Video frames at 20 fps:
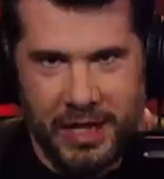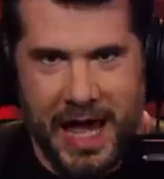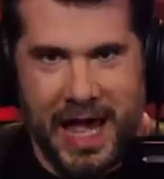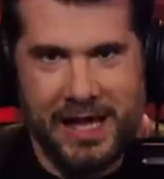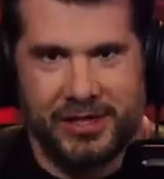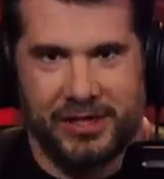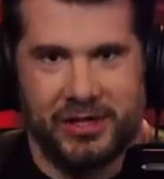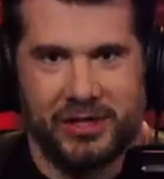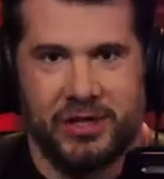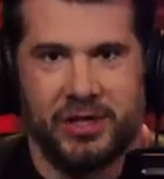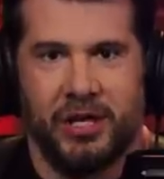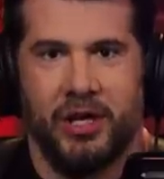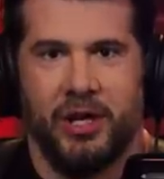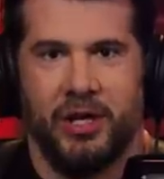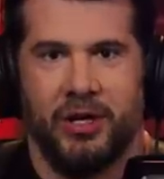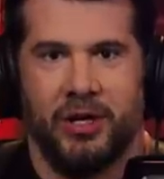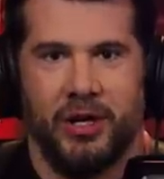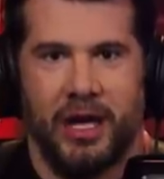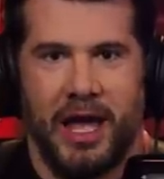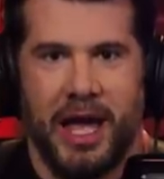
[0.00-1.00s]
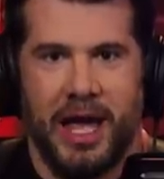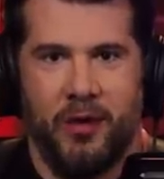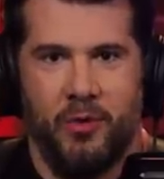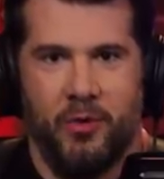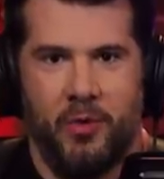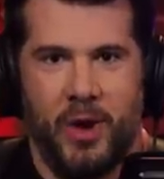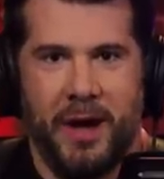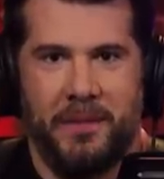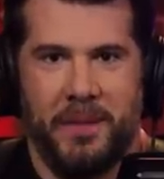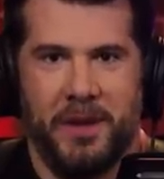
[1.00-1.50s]
yes, a
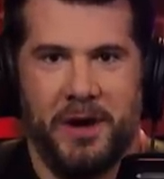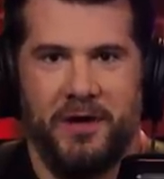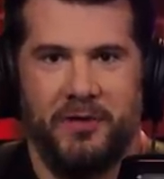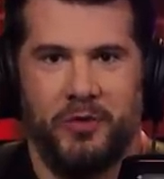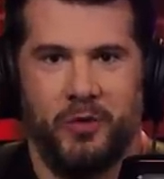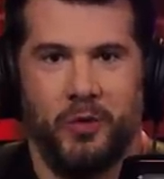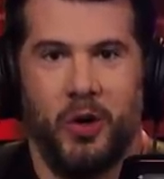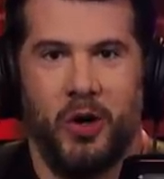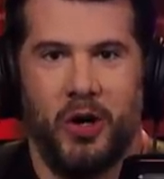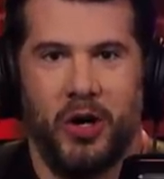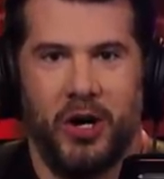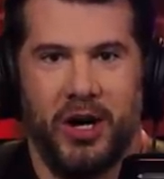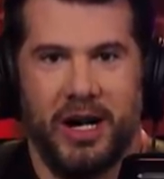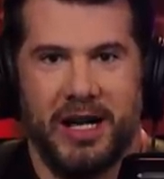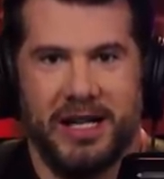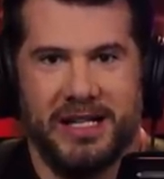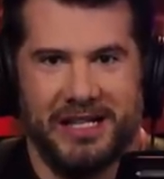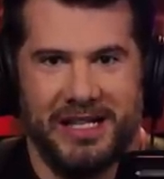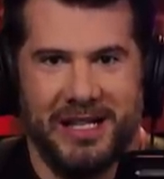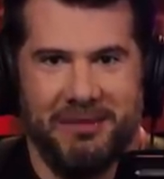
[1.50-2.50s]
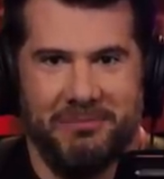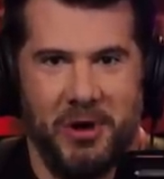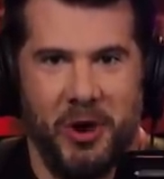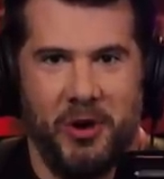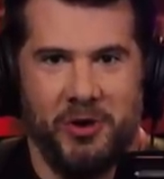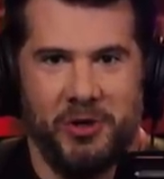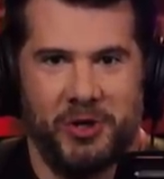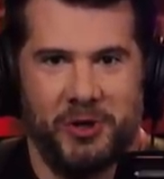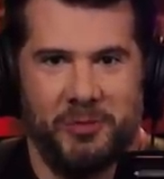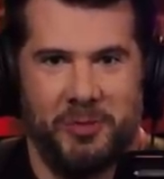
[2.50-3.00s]
weapon of war is the
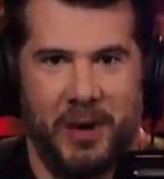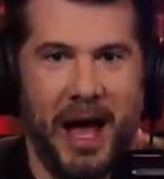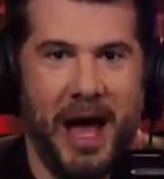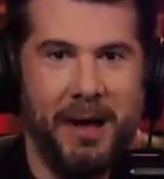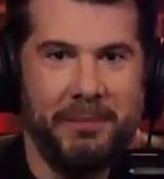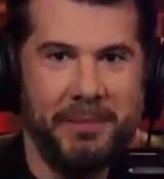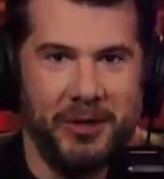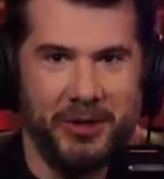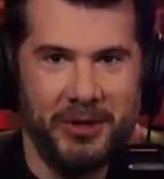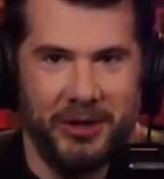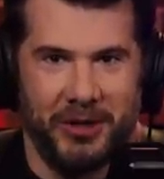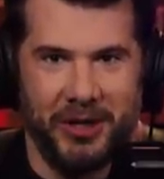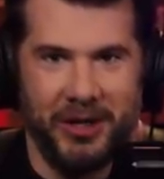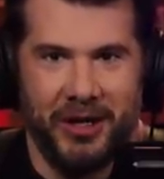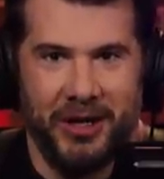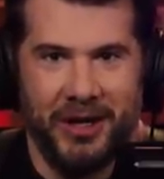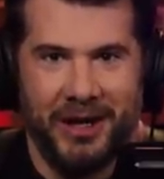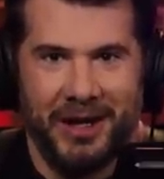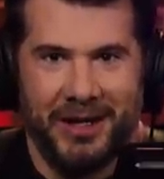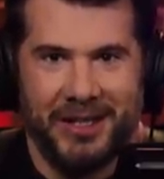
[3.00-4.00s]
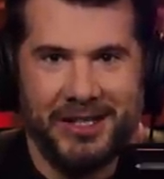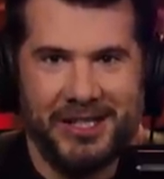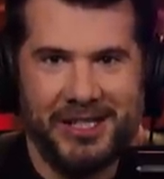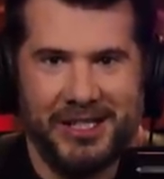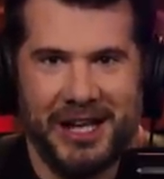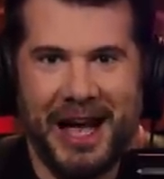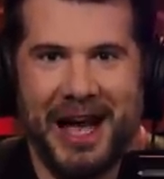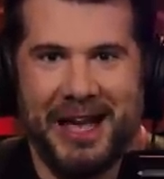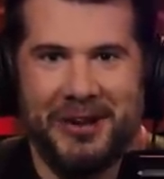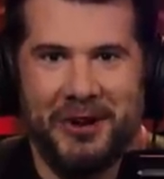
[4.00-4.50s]
most popular
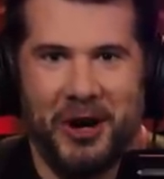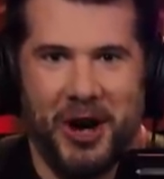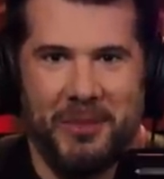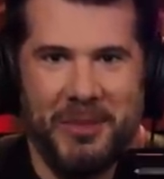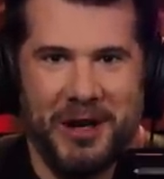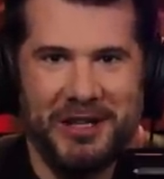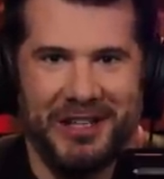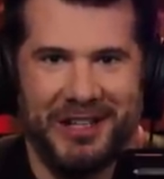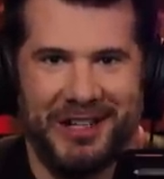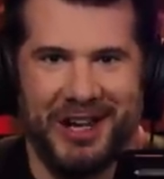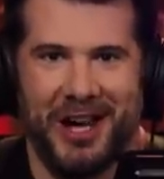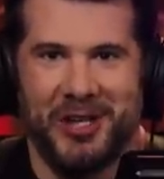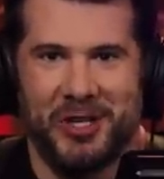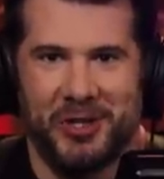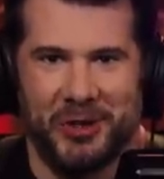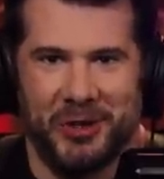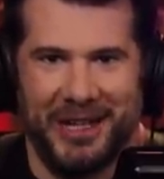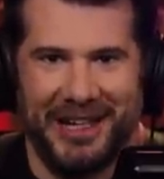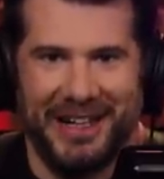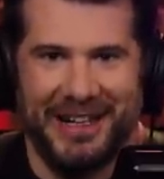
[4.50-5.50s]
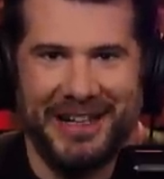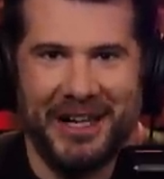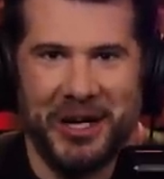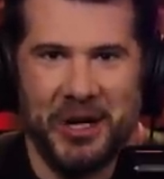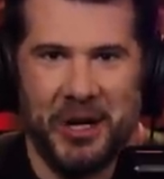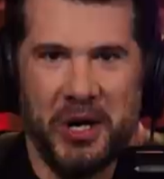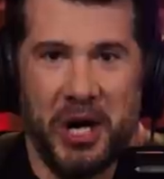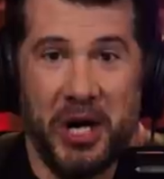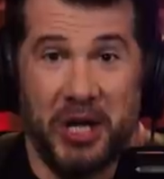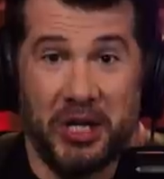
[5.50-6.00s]
sidearm in the country,
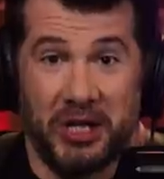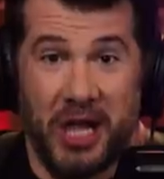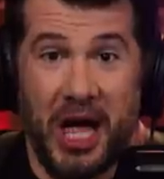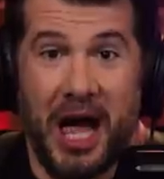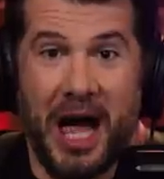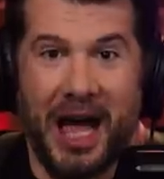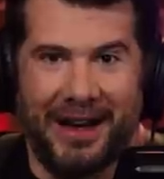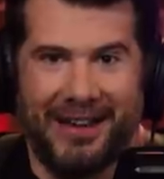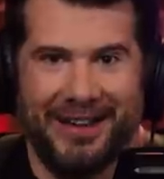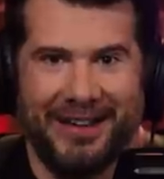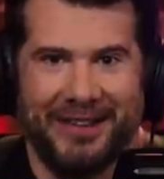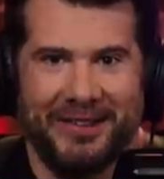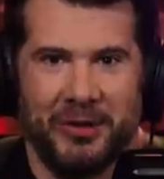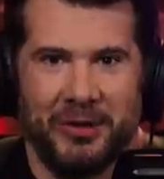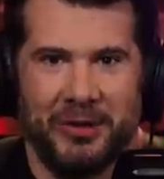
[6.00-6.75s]
a Glock.